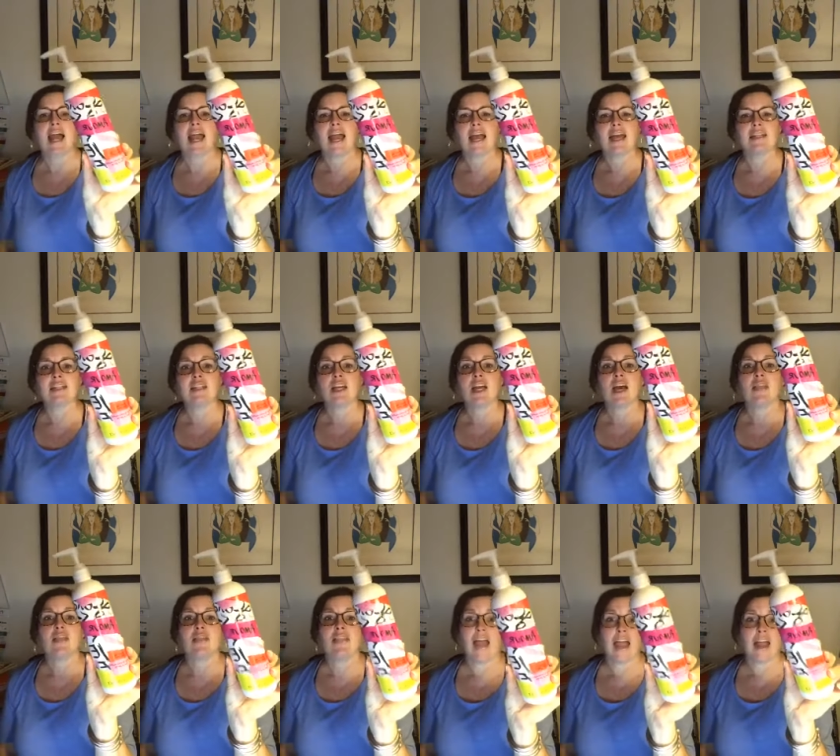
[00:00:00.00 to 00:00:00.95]
And
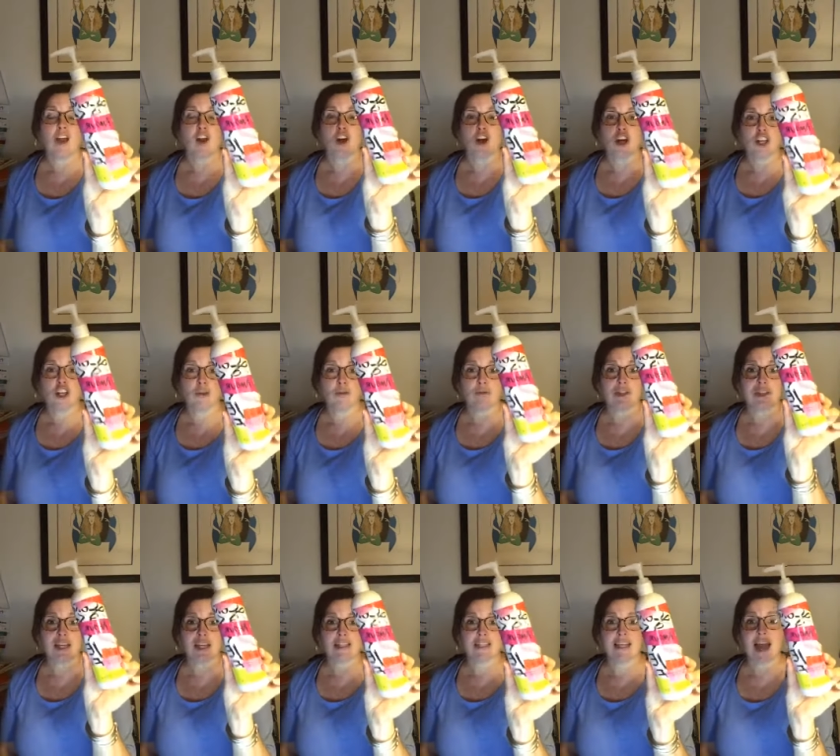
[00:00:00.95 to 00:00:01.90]
they are going to
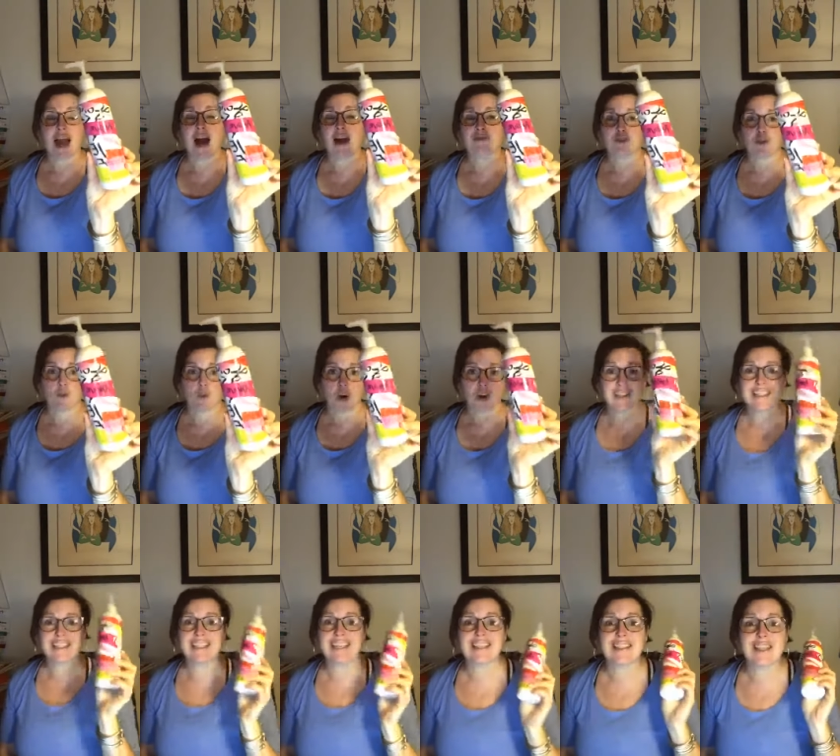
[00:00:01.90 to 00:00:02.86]
use this
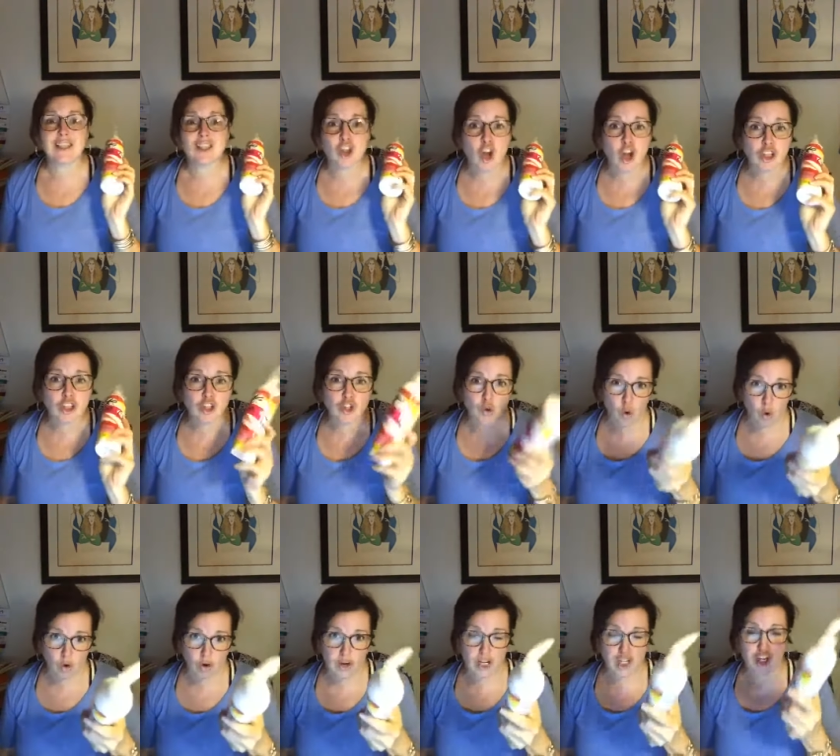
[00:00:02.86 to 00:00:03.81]
afterwards. This is called
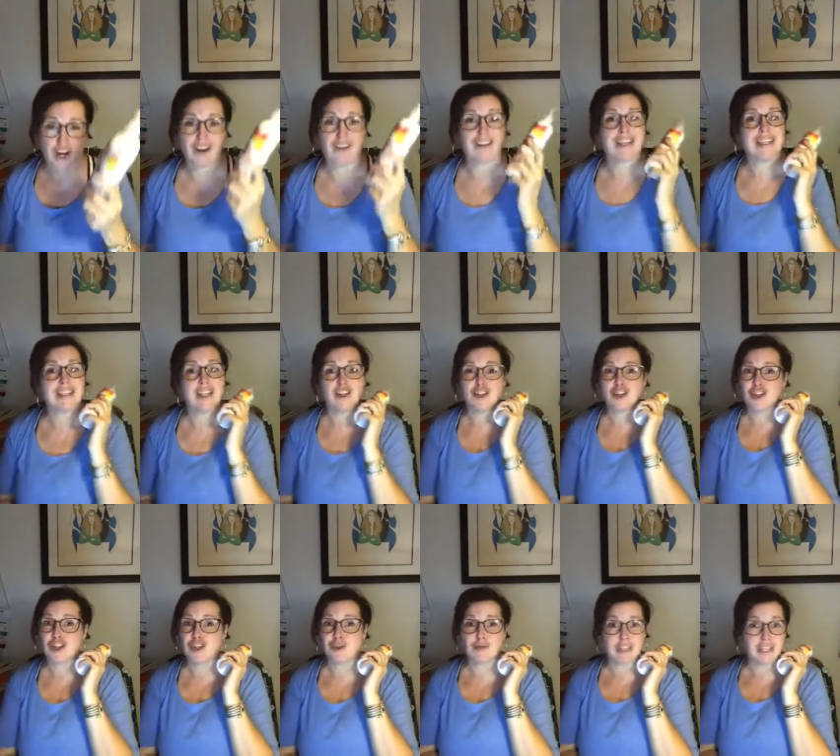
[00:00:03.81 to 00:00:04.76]
Nourish. I already said you're
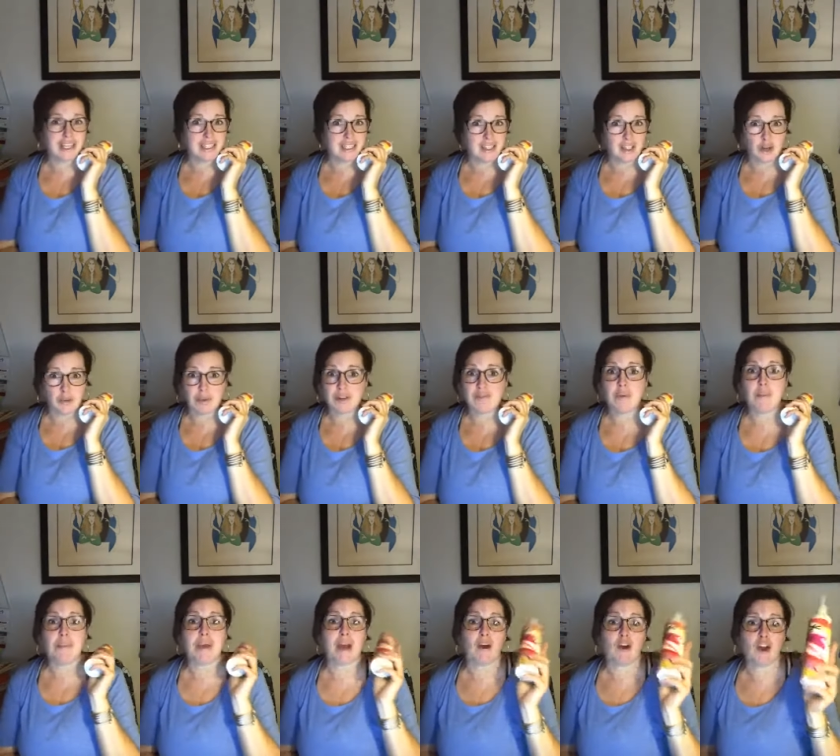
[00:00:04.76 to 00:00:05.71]
going to use it as a little bit of
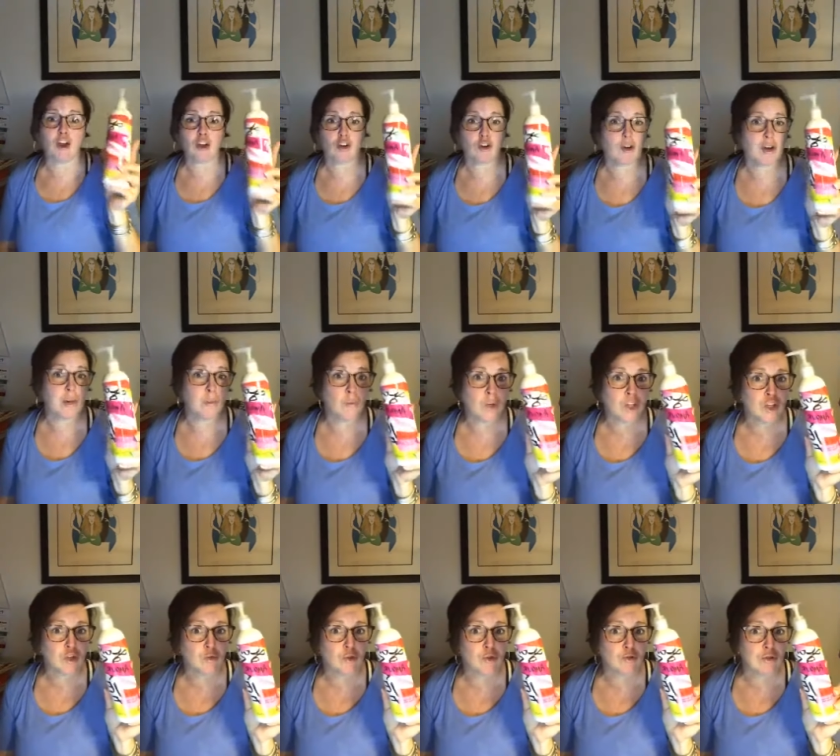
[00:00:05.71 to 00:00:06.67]
a barrier cream
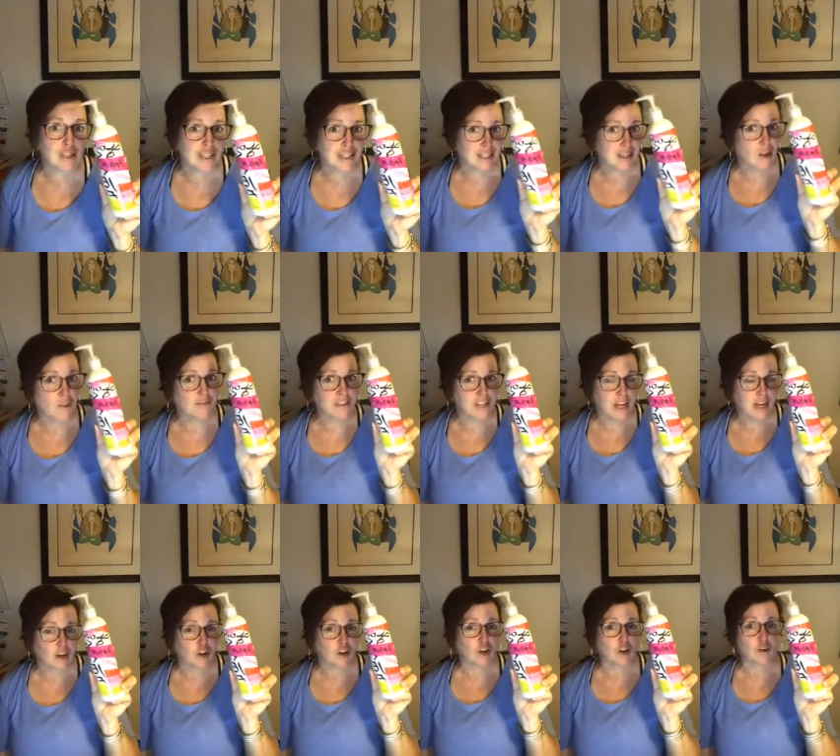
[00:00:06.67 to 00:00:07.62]
when you use the Self
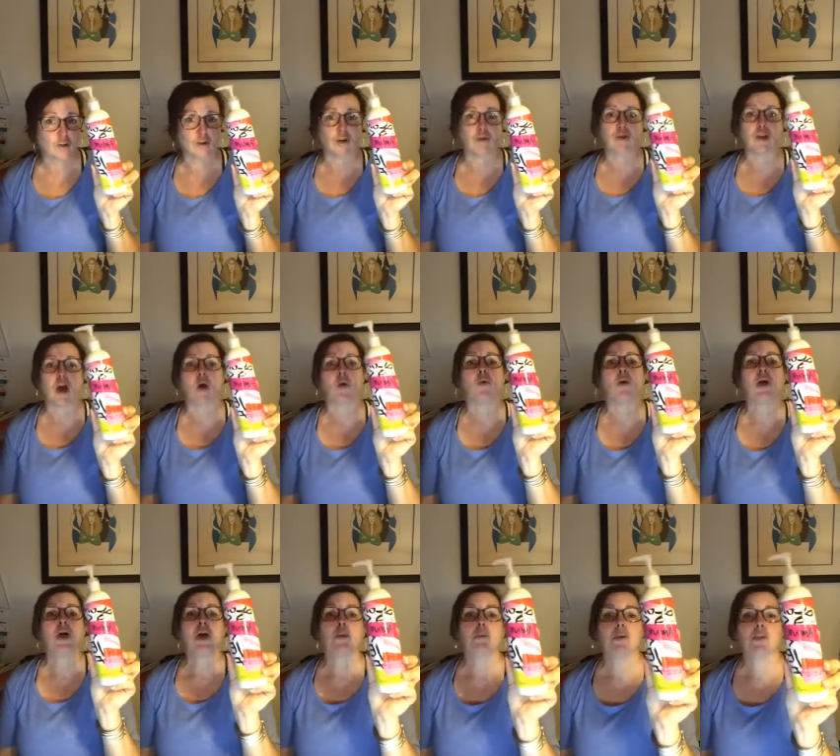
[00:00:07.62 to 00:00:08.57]
Tanner Cocoa Glow,
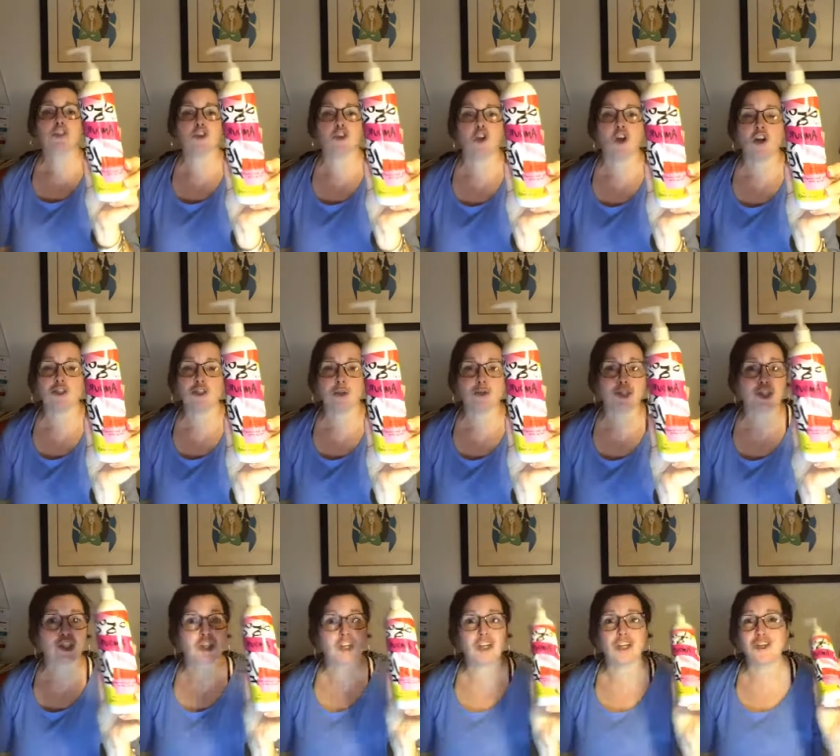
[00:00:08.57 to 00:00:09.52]
but you're also
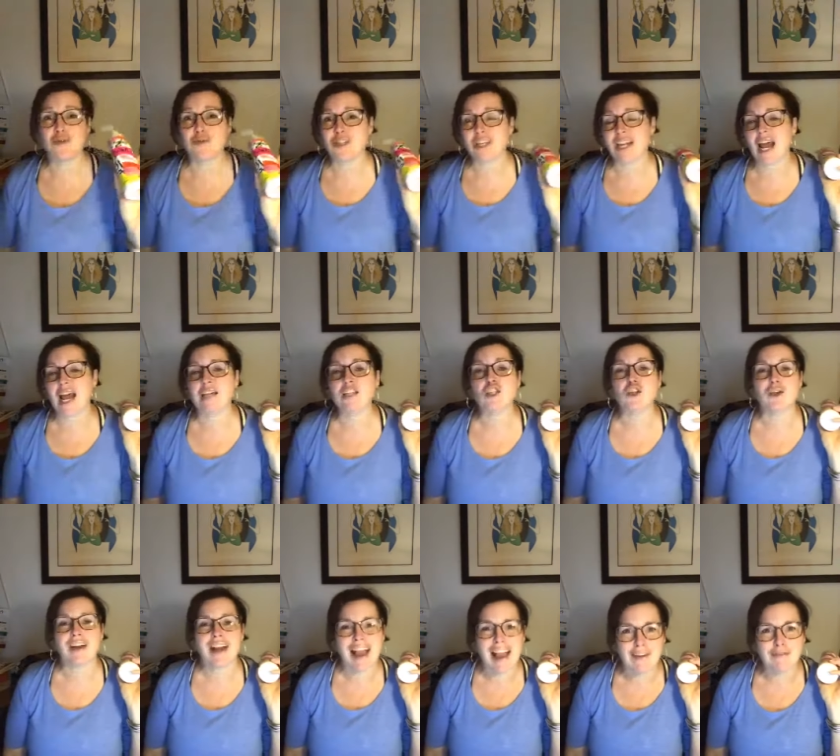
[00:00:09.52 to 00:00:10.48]
just going to use it as
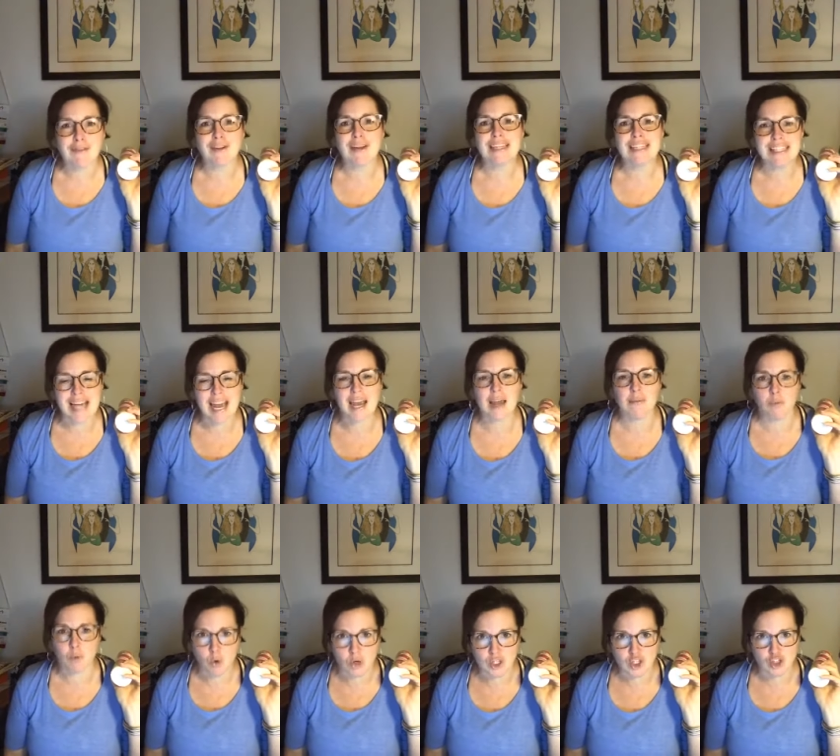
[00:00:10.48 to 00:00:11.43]
your everyday
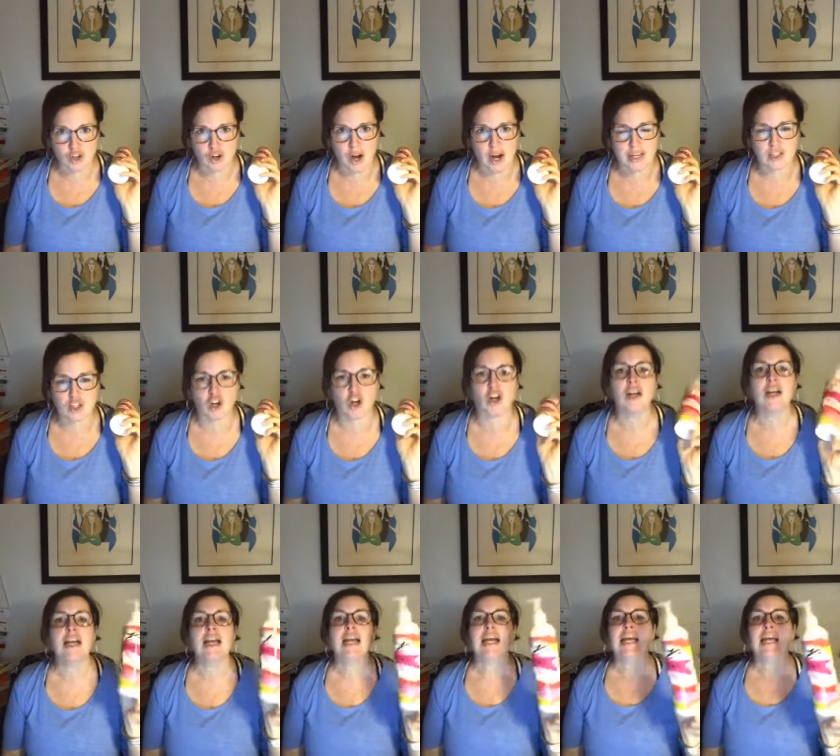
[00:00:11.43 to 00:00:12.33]
moisturizer.